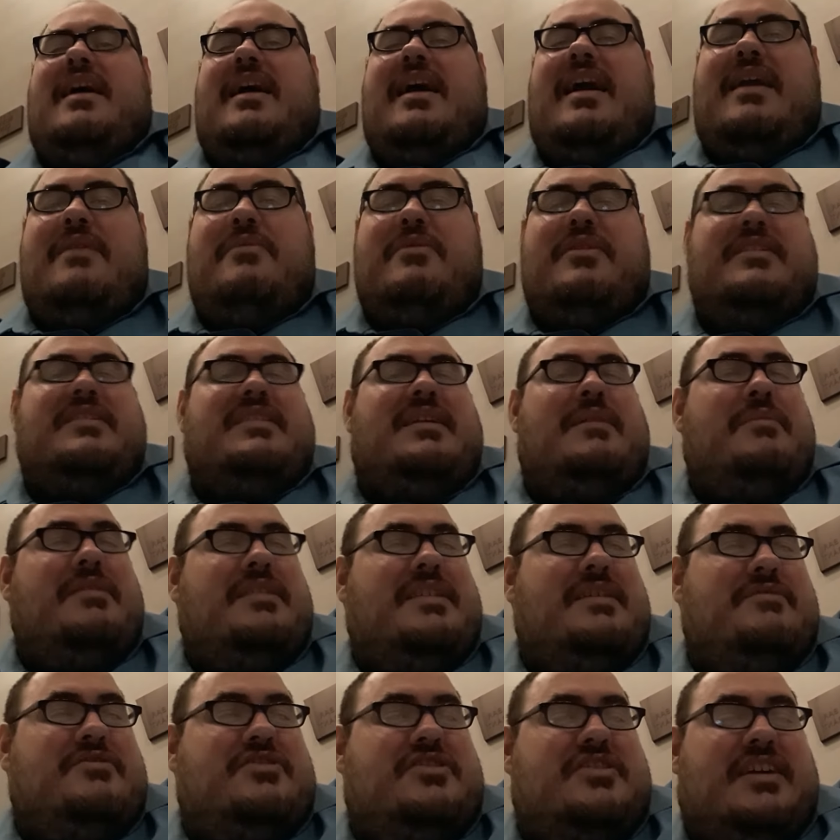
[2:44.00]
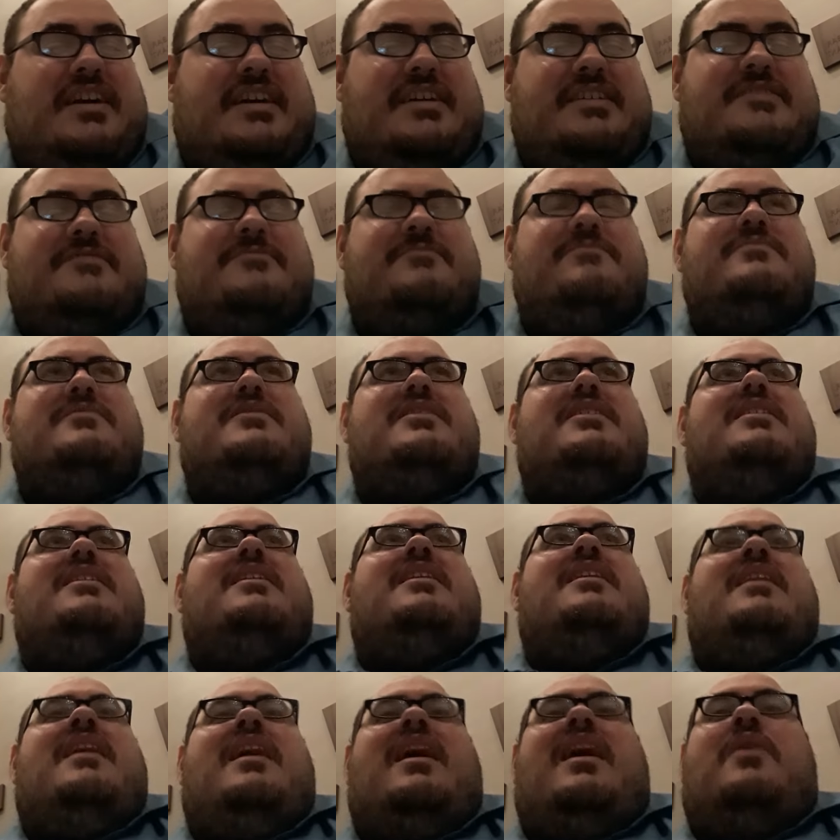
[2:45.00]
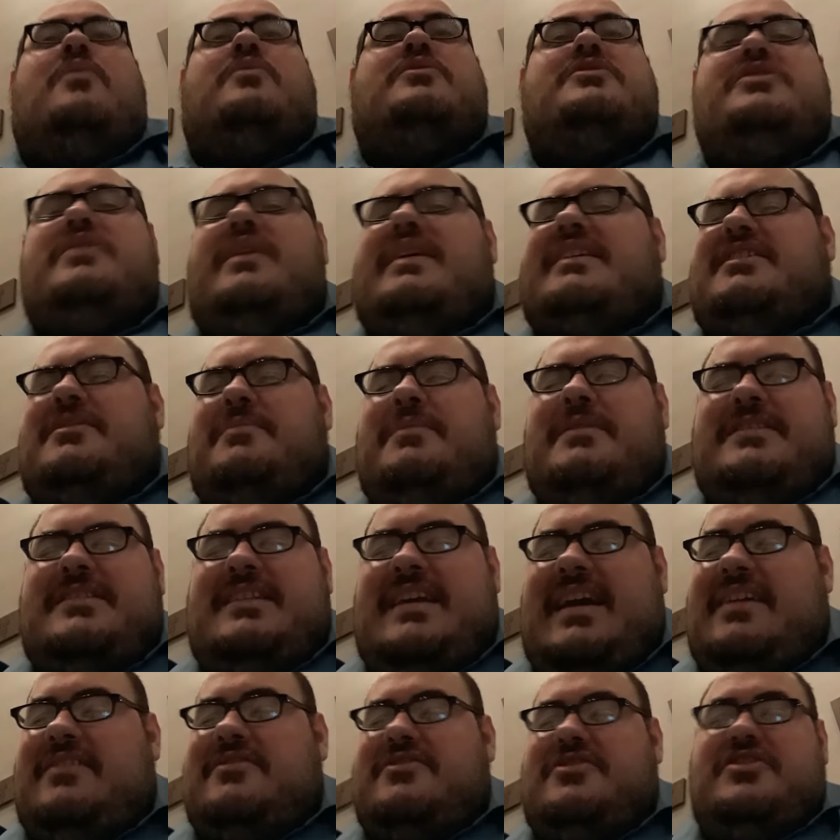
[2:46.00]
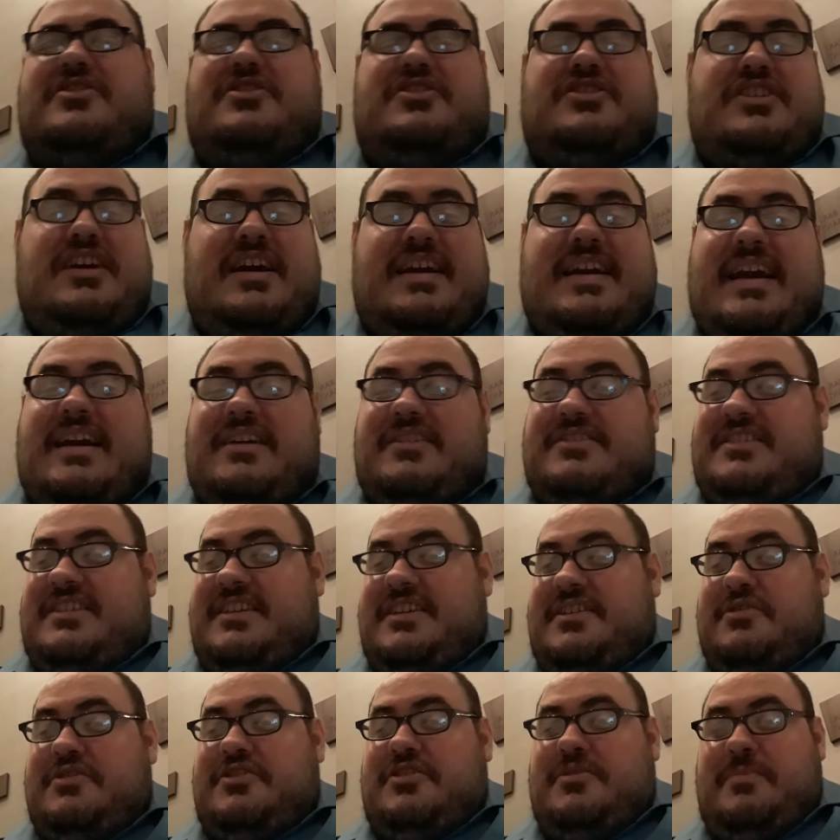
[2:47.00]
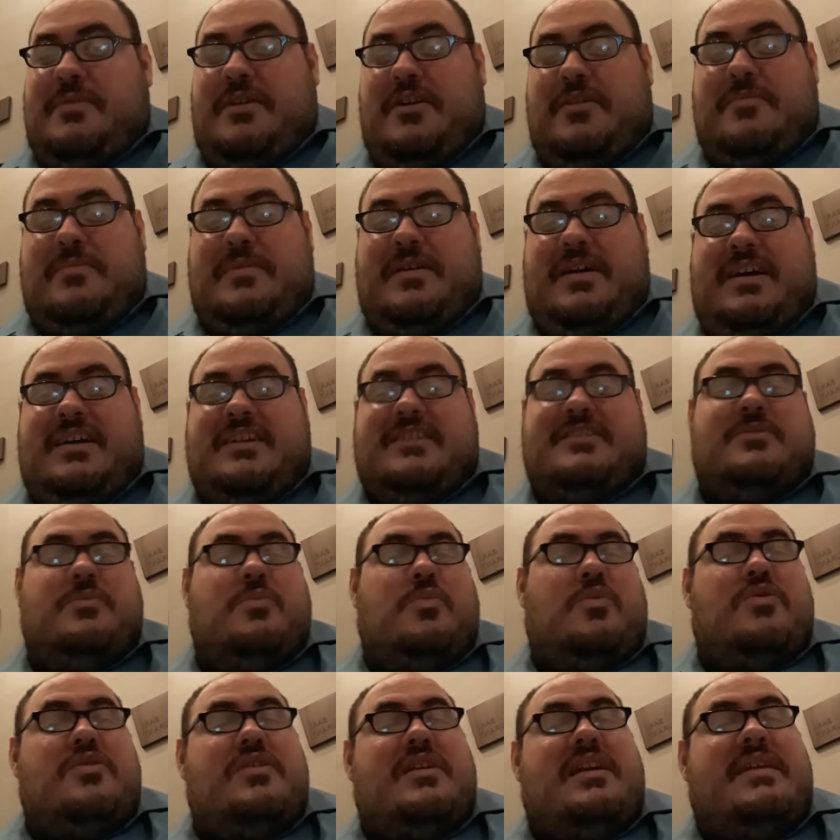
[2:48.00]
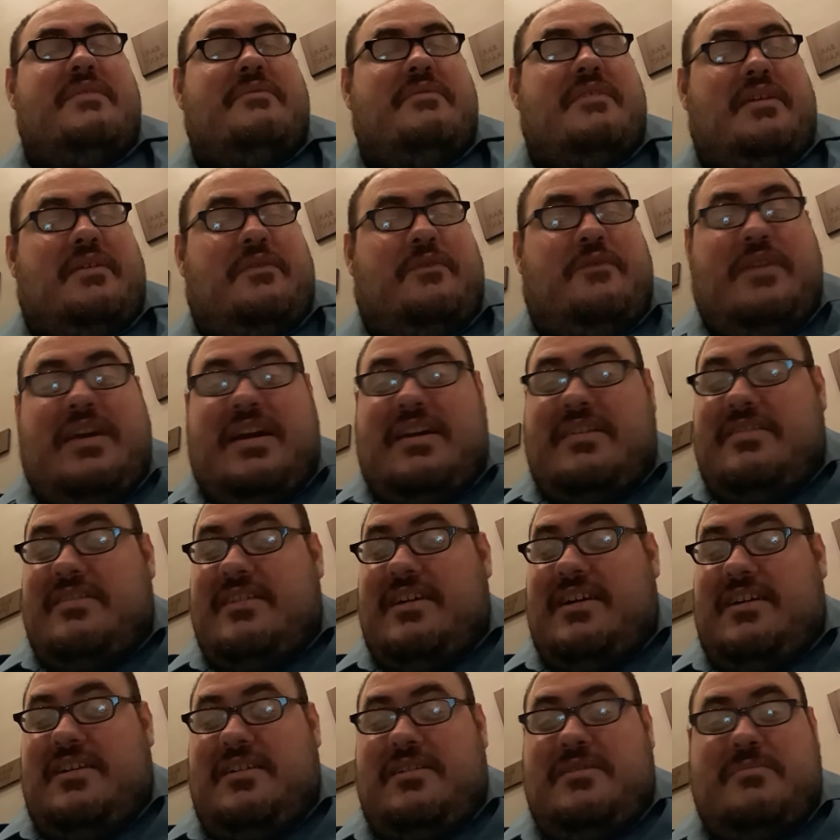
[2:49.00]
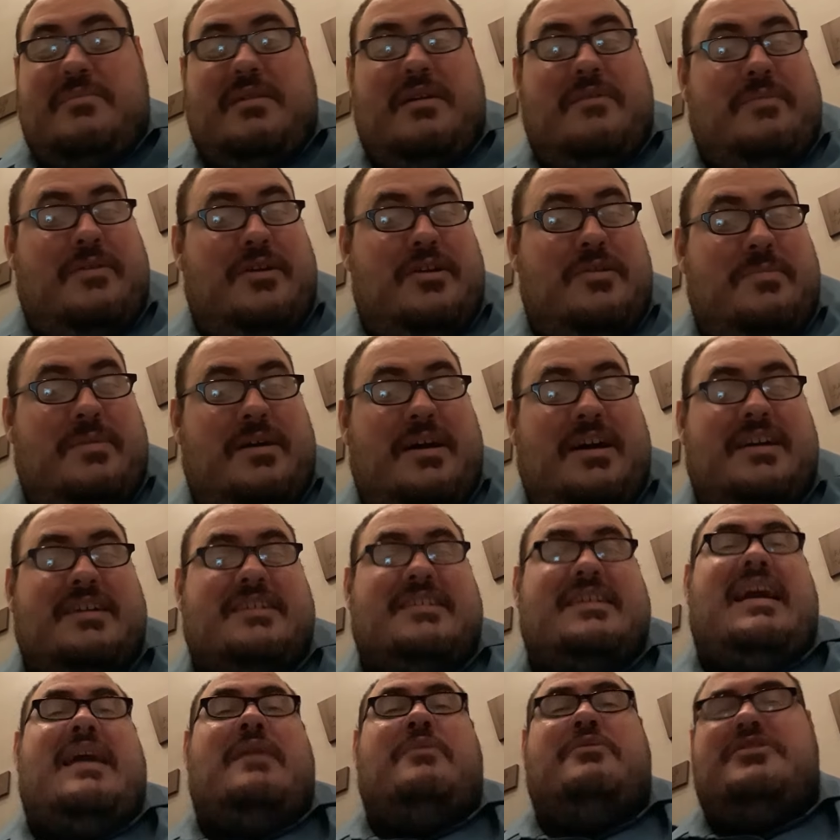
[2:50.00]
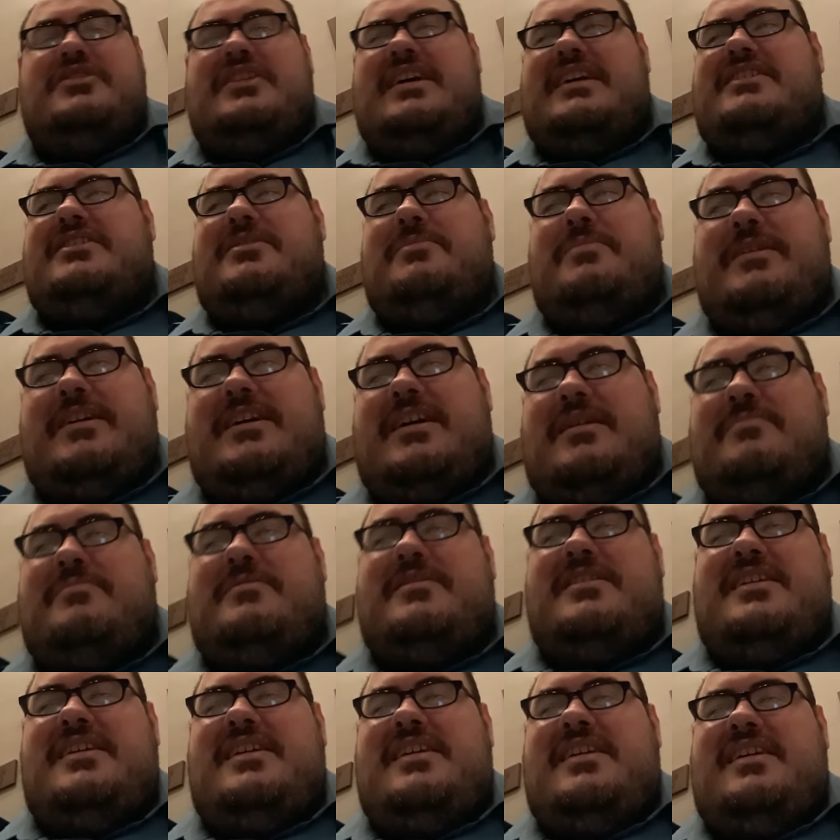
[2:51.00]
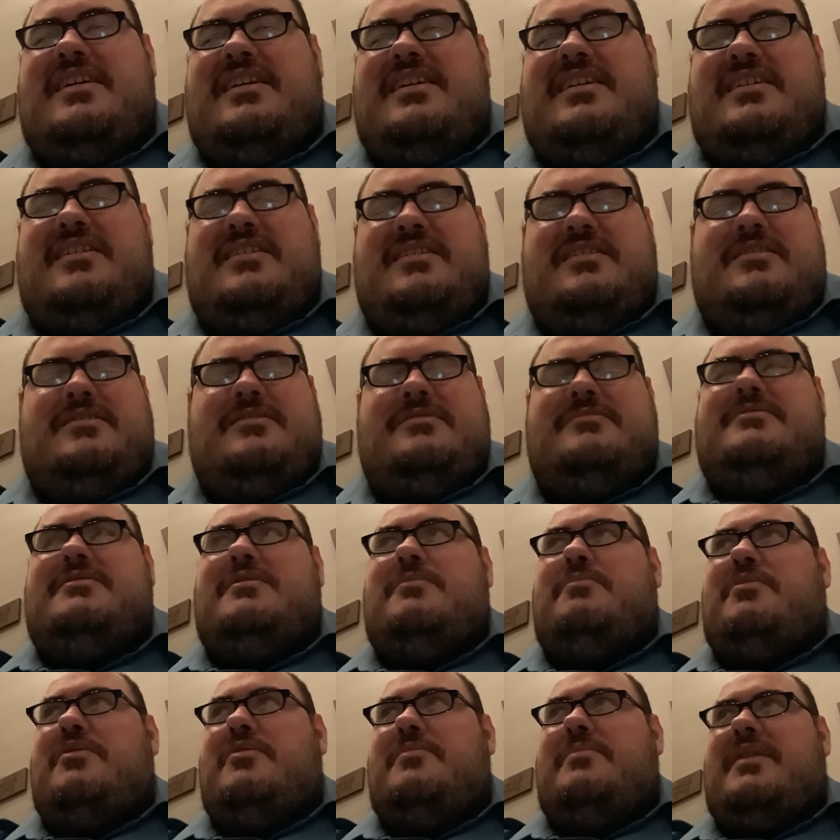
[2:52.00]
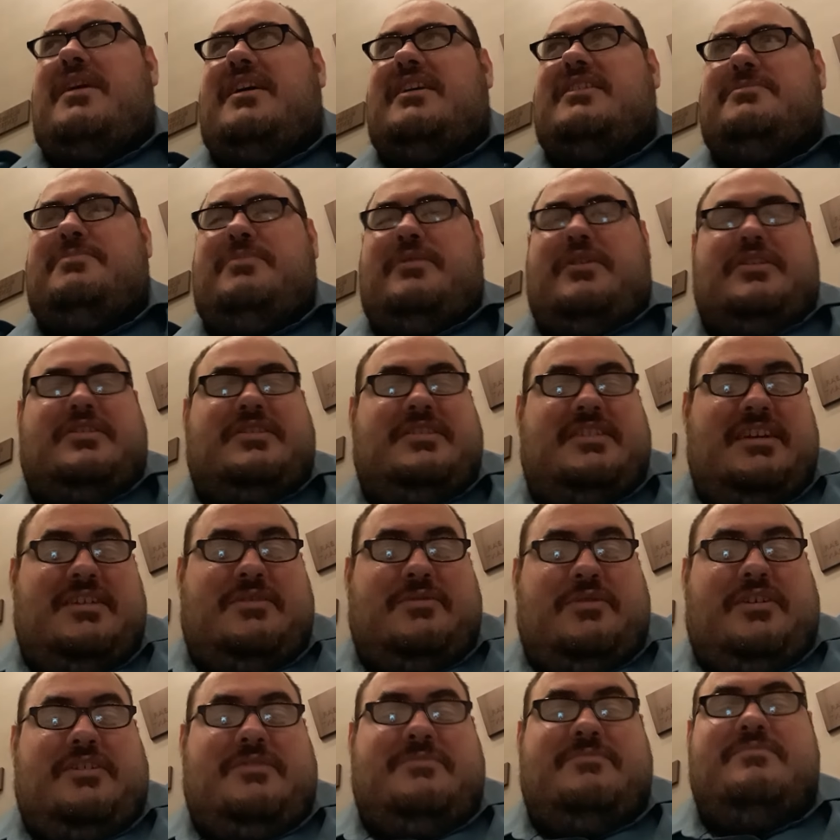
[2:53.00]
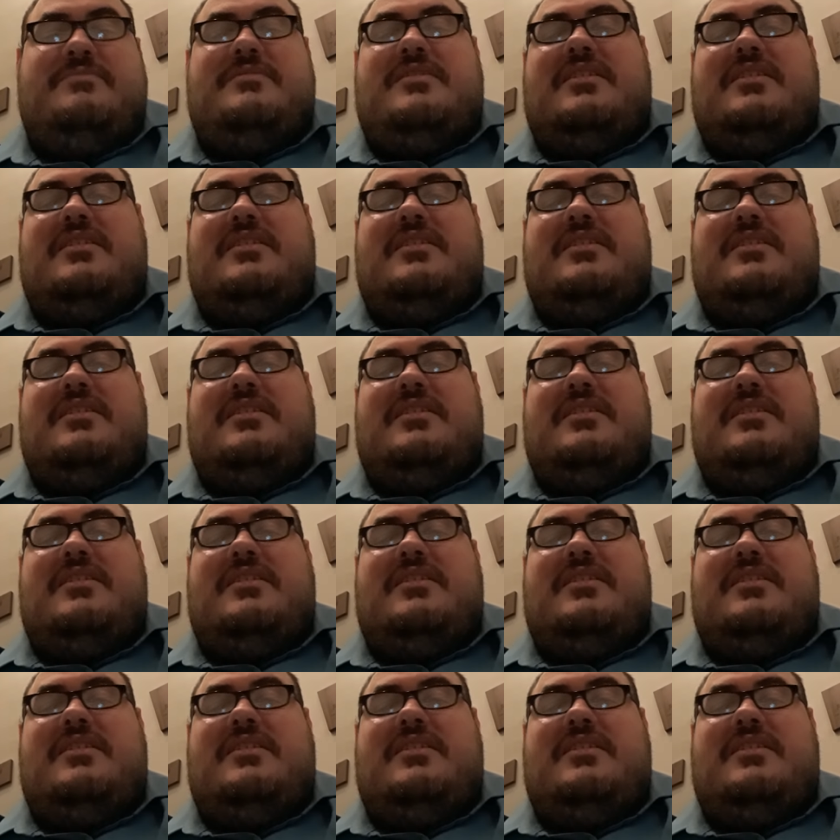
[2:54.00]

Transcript: Anyway, let me leave you guys. Would you actually be down to check out Sequel to Bird Box, or even a fan of Bird Box, and would you actually pick up the Bird Box book sequel?